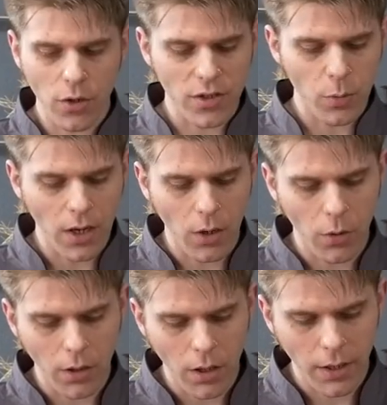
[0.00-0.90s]
temperature as we go
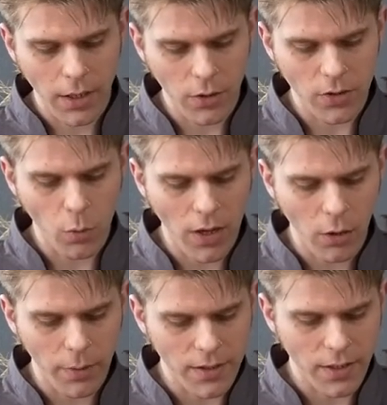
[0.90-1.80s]
along here as well
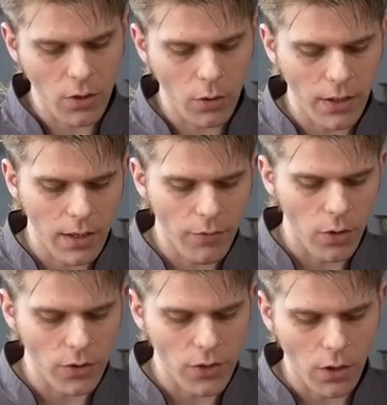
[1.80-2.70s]
because I know a lot of
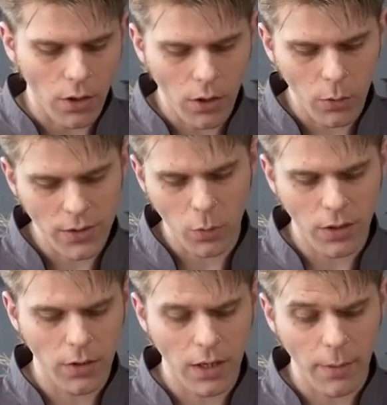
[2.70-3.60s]
folks are always
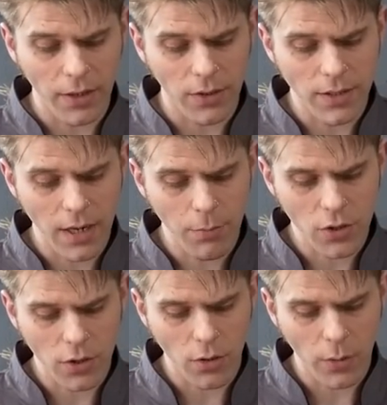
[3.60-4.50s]
wondering about the
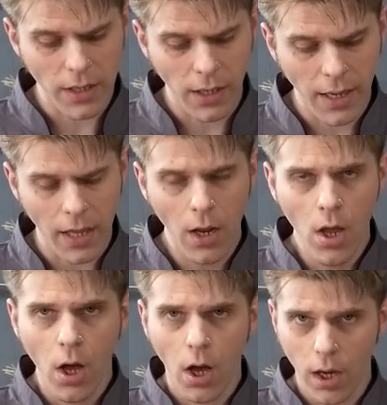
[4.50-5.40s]
temperature that we can get
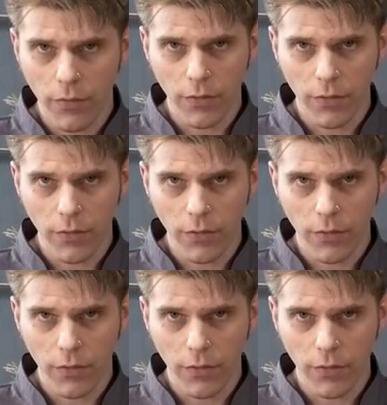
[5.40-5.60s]
off